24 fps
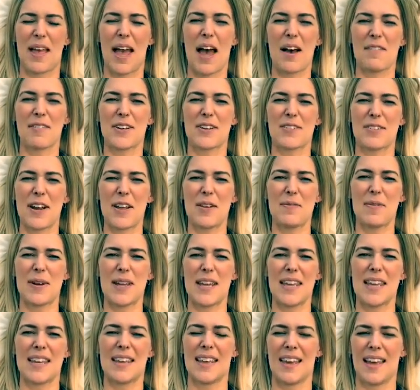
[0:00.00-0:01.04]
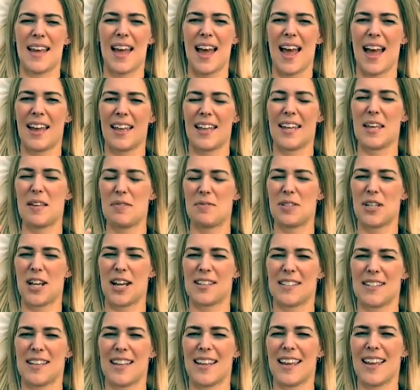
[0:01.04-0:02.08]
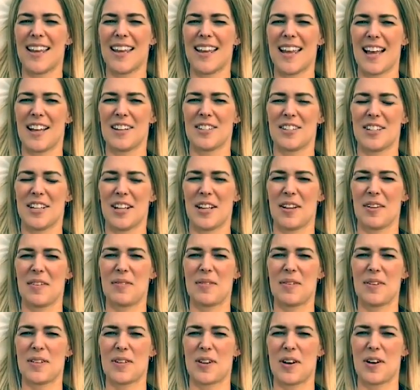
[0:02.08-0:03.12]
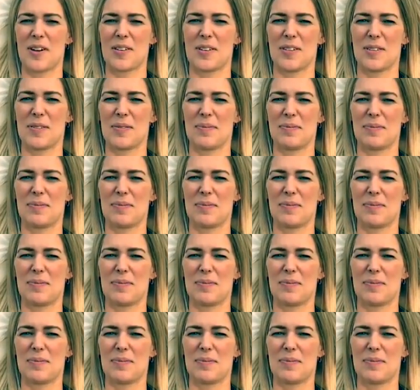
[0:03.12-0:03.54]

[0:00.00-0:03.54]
Have a great week and keep chatting and catching with God.